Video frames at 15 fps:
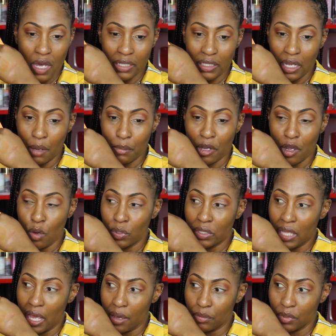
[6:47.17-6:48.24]
I think I'm going to go
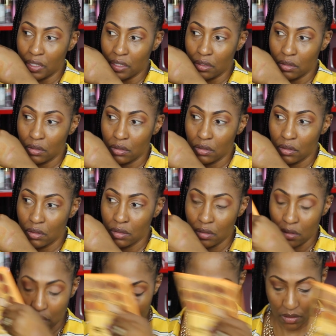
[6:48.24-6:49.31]
with that one.
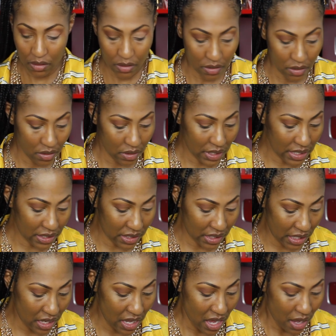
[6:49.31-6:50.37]
Let's
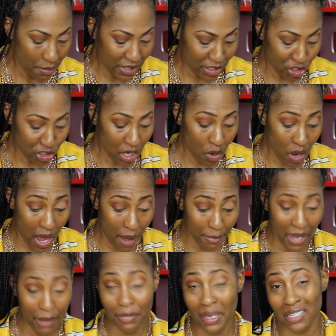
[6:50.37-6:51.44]
see. But you know, I
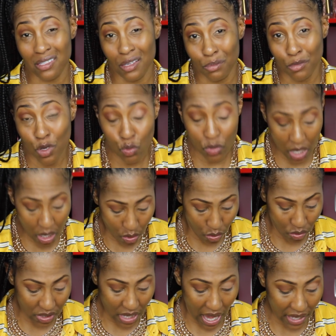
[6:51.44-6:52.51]
may mix them. Who
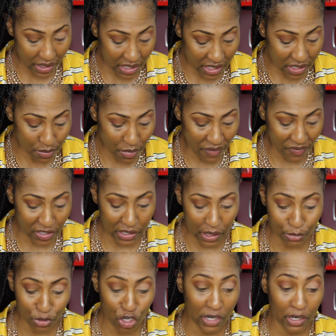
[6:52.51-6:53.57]
knows? I, this is my first
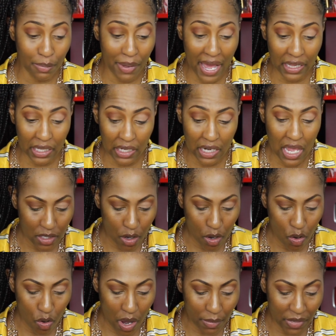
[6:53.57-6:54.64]
time trying the palette.
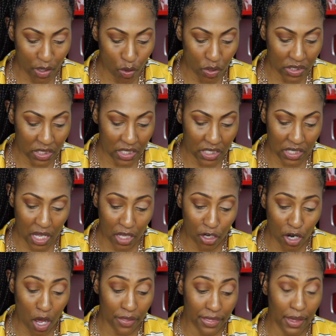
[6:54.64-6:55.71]
So I'm going to go into this
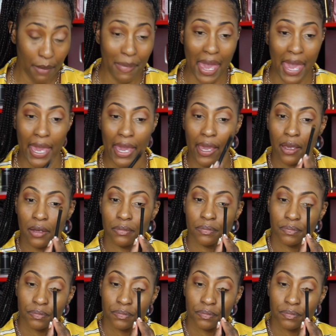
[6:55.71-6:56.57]
color called The Bay.